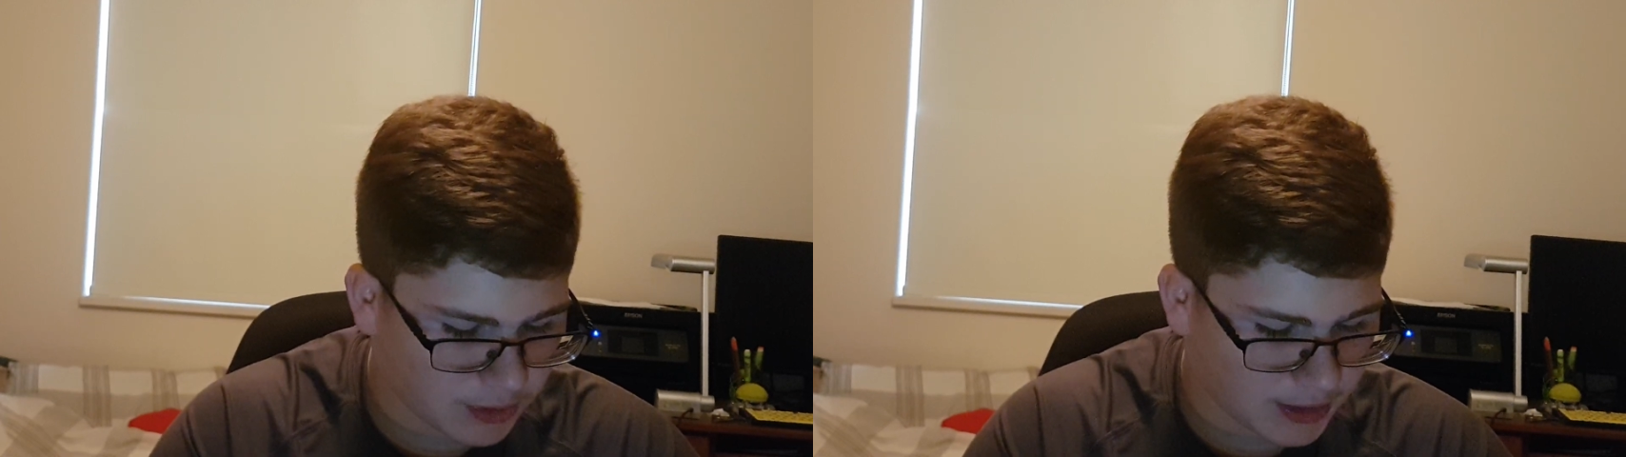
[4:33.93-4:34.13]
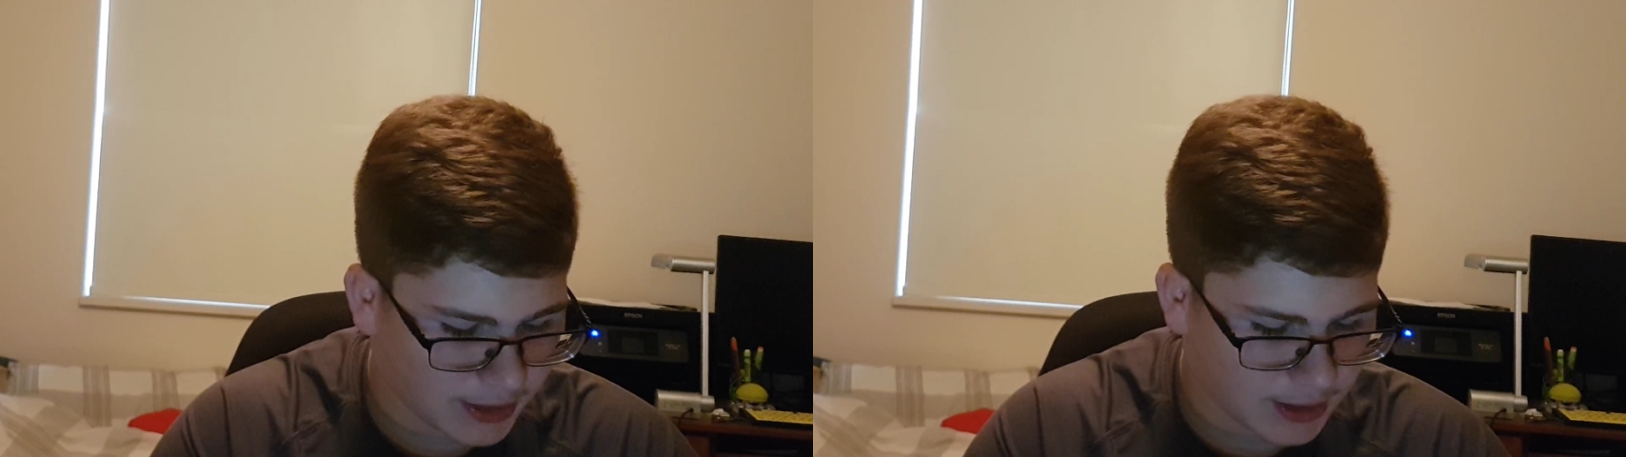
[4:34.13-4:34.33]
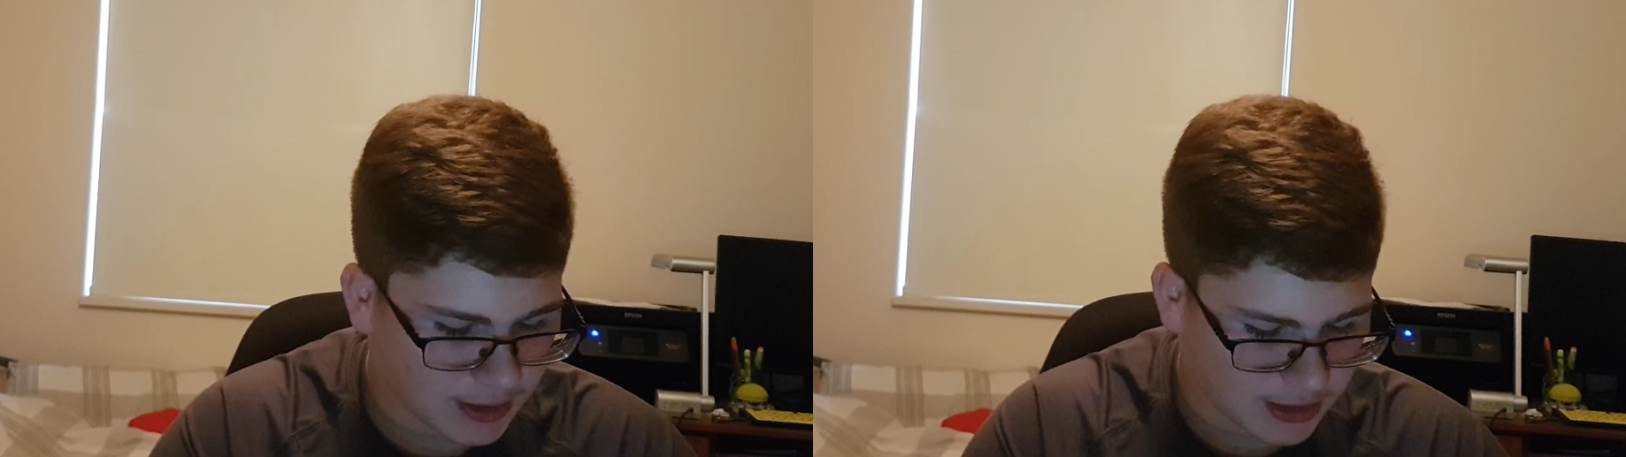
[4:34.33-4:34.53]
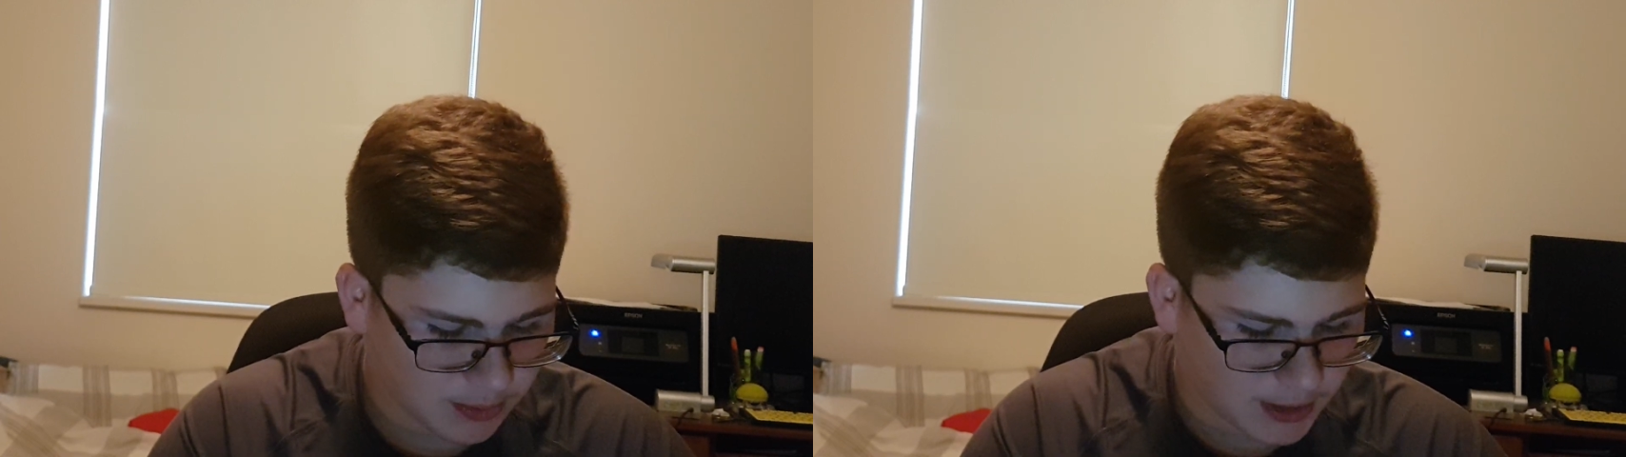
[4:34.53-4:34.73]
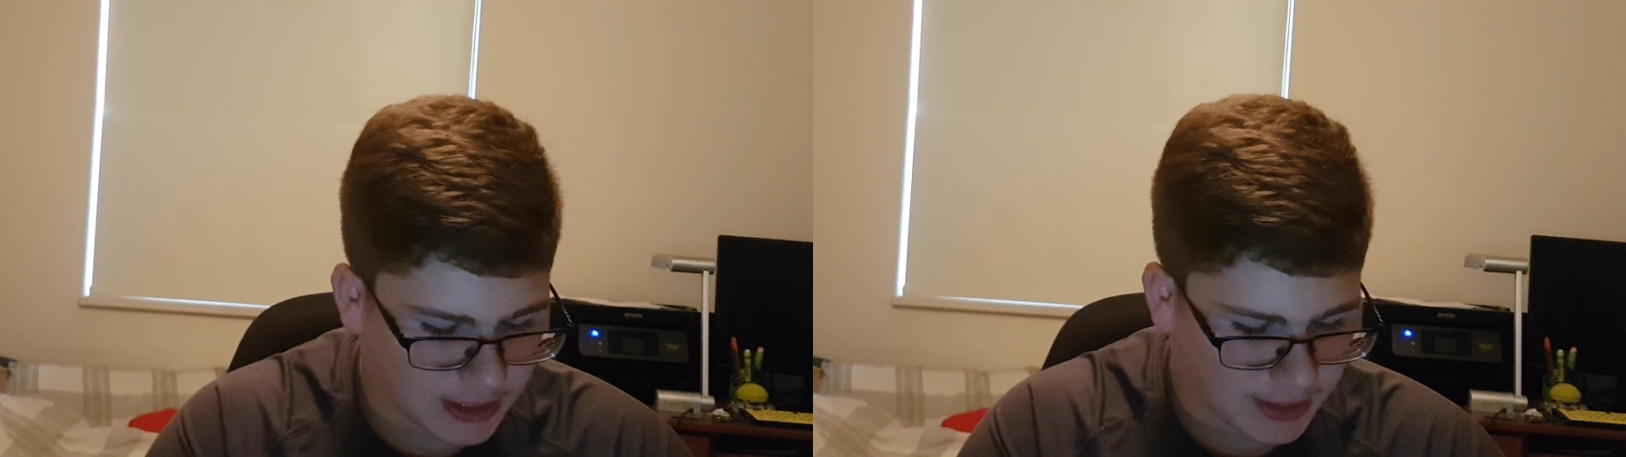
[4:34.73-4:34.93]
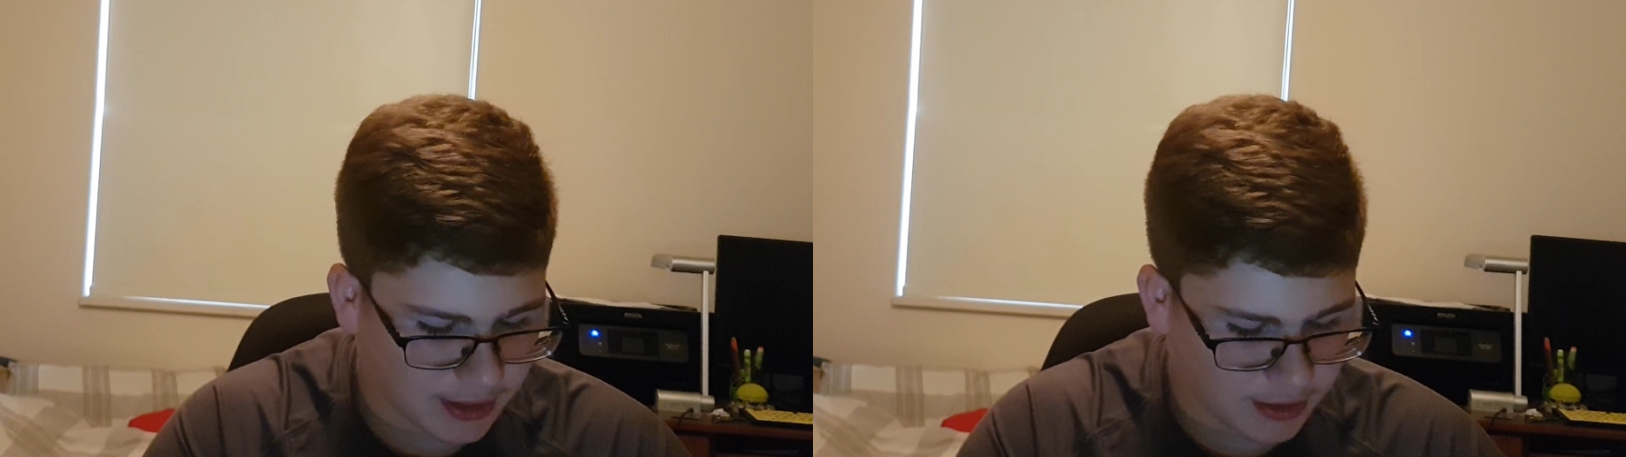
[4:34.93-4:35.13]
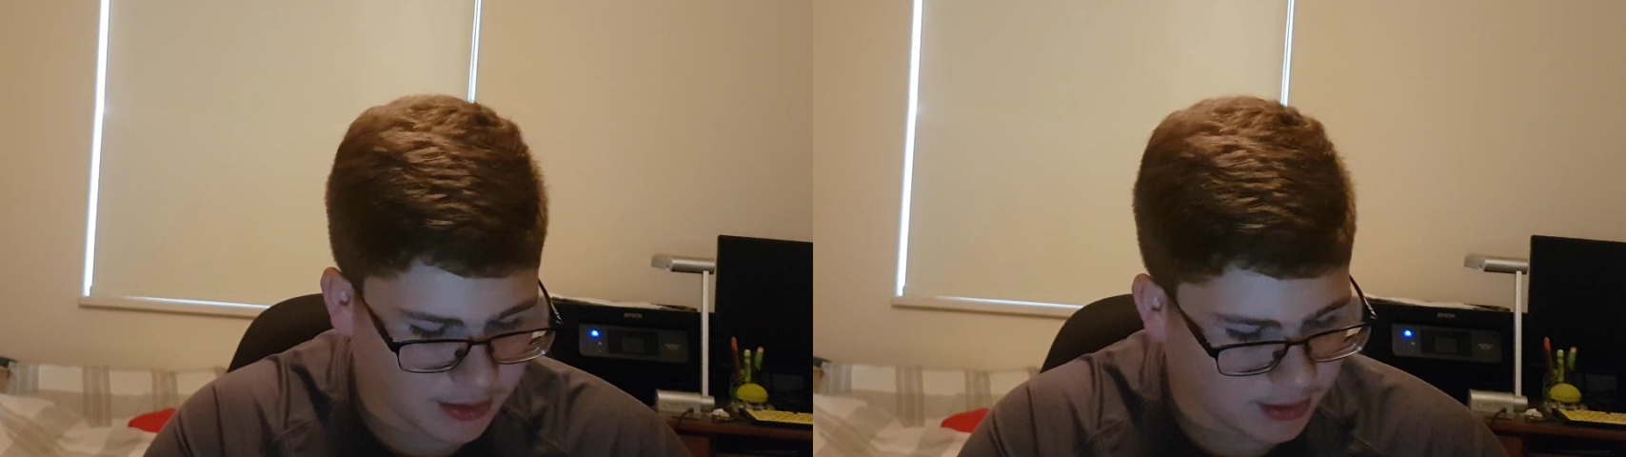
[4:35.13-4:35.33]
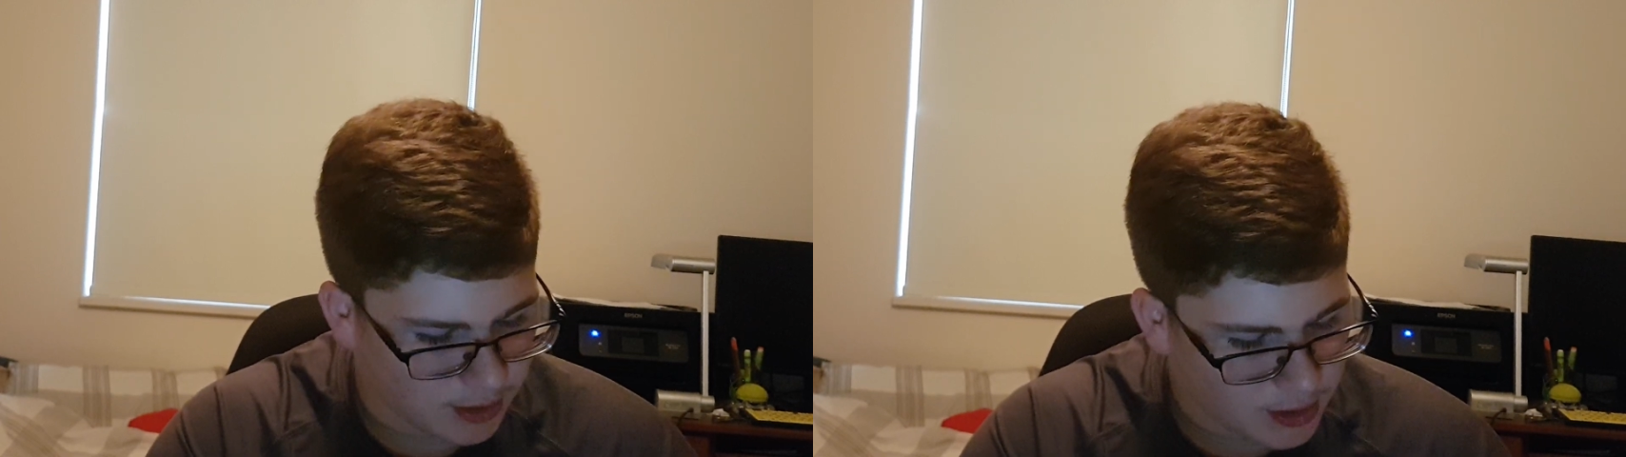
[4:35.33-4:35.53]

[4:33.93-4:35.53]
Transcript: like it. That's why I like the